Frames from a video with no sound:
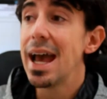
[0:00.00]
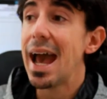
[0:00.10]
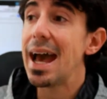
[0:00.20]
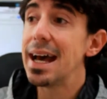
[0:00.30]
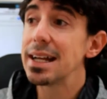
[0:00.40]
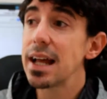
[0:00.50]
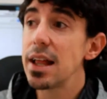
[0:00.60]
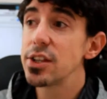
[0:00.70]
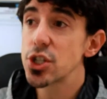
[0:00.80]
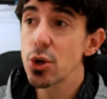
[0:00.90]

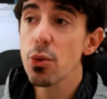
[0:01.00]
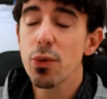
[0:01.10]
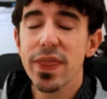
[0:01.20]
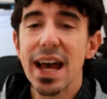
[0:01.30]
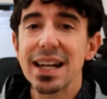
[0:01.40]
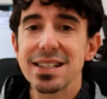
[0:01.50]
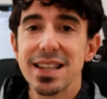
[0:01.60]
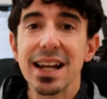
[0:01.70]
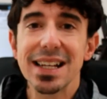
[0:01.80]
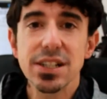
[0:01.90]
And the truth with that is
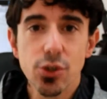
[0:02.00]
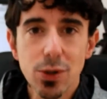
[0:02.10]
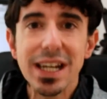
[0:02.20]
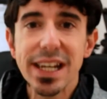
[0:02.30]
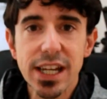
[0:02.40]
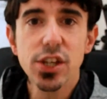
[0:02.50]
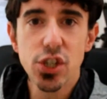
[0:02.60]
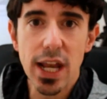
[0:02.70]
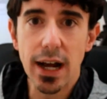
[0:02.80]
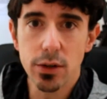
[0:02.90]
that it's really niche
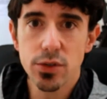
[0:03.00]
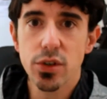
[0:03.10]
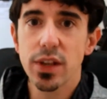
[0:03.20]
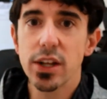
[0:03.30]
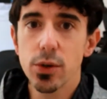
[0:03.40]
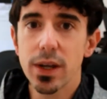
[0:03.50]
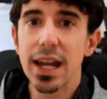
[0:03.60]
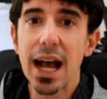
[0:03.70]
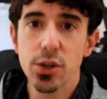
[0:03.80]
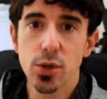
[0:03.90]
down so that you can
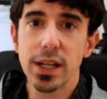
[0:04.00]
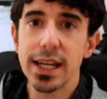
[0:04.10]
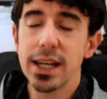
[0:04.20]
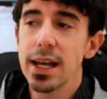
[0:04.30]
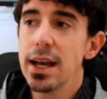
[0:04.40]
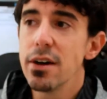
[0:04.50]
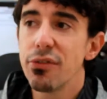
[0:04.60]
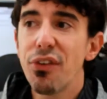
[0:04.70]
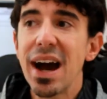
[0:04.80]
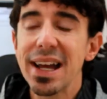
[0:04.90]
actually
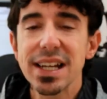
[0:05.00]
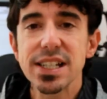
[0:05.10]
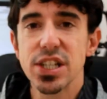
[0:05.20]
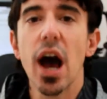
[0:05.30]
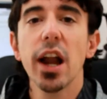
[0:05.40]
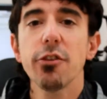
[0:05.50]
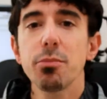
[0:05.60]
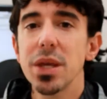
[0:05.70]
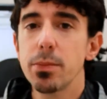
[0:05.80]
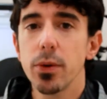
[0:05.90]
find a ton of
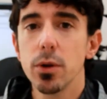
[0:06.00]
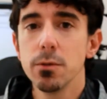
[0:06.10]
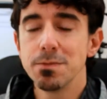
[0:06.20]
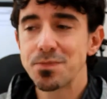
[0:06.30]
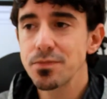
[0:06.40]
people